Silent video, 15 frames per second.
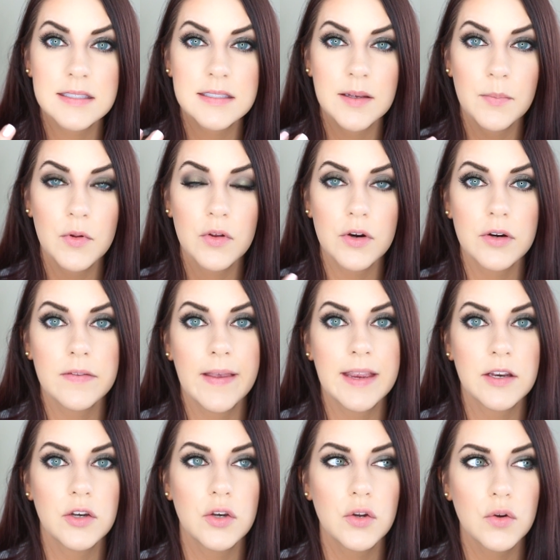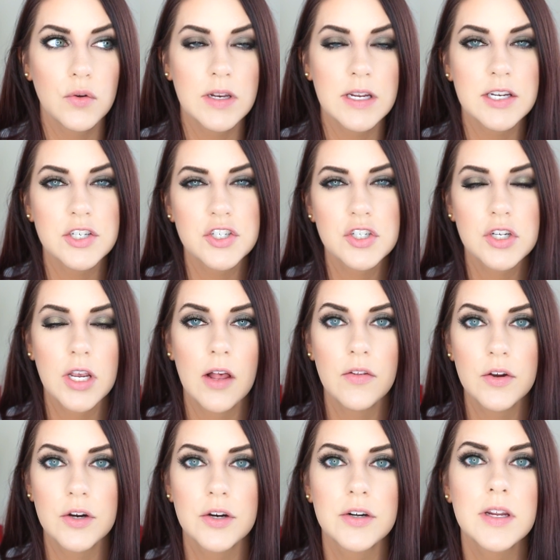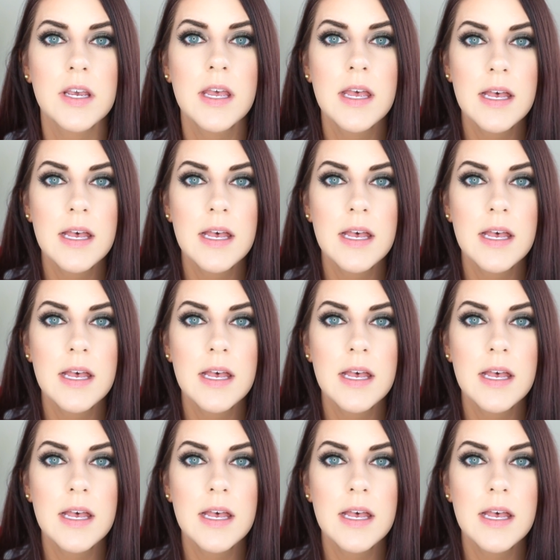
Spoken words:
similar like nudish colored